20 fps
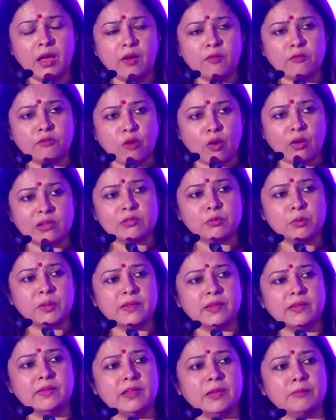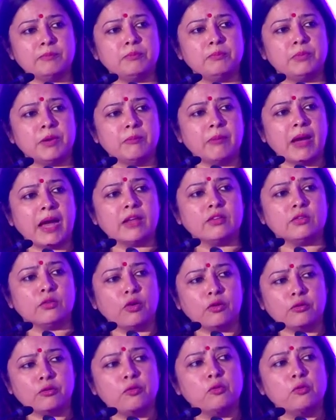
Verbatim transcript: falls within the premise of